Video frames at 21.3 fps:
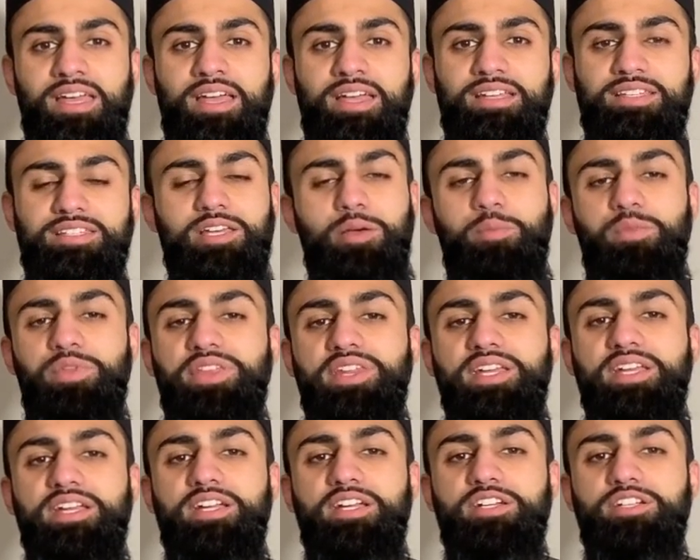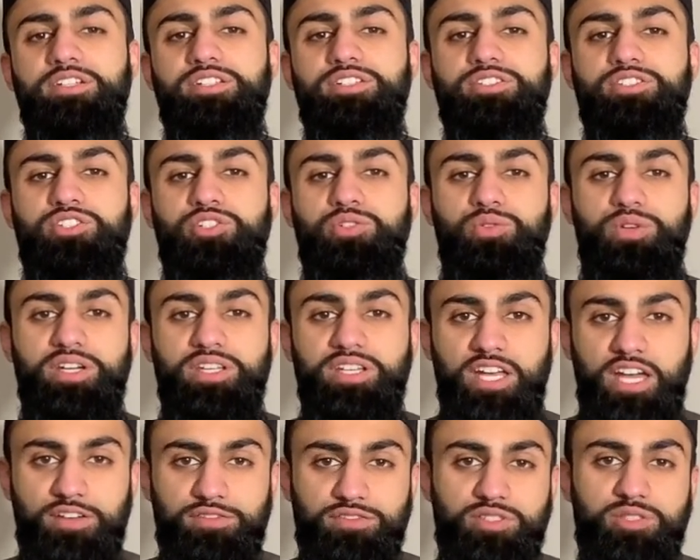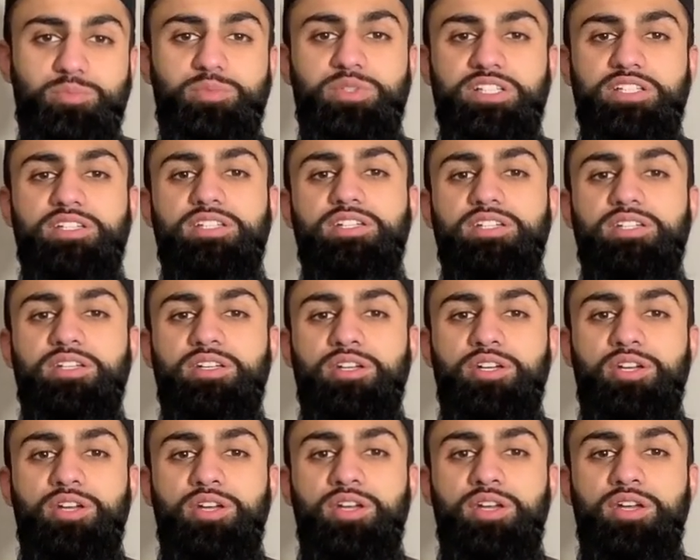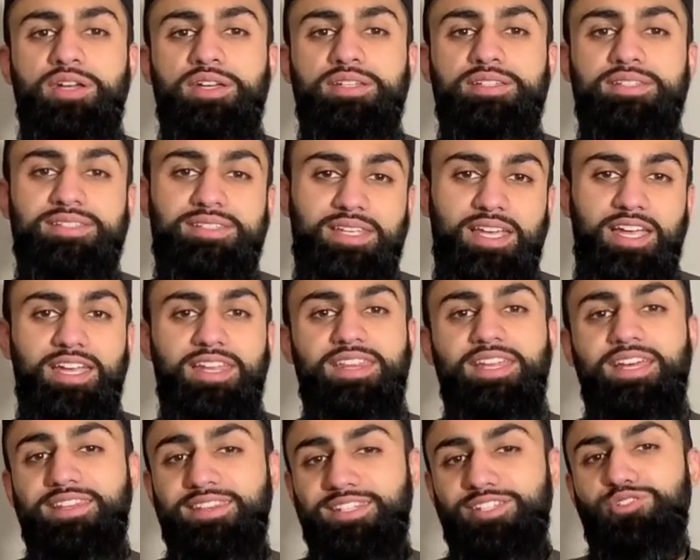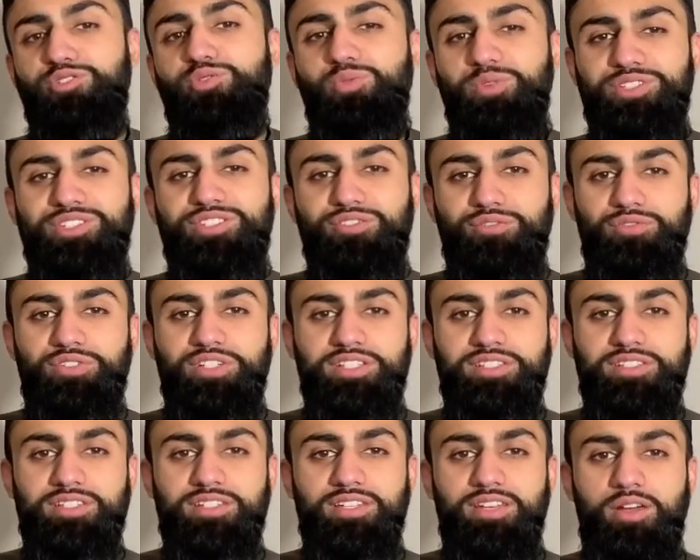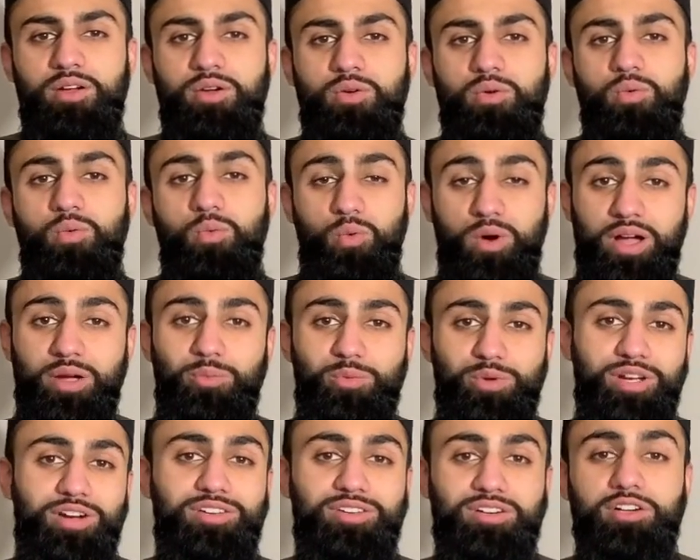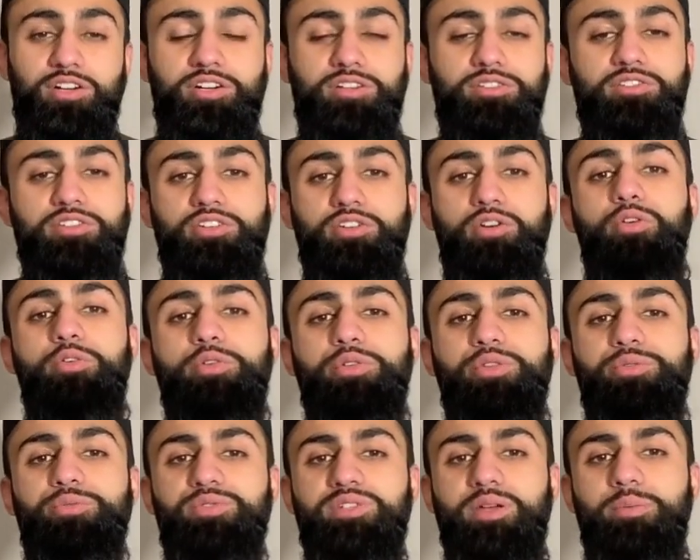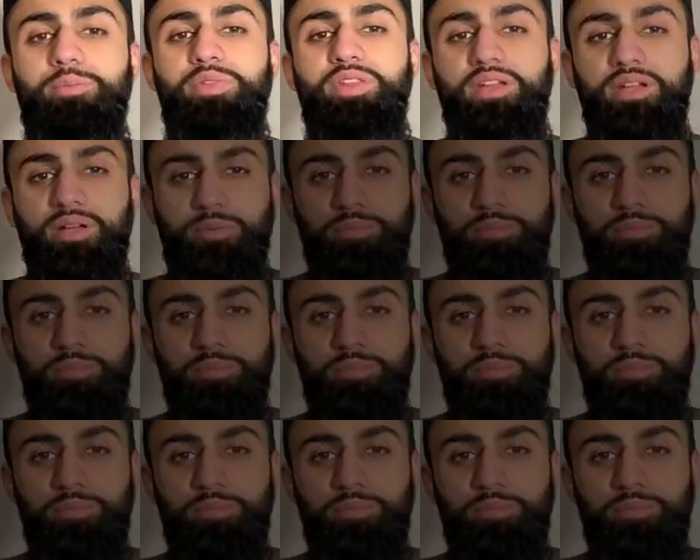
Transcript: something to inevitably say that this was the reason why we are currently going through something.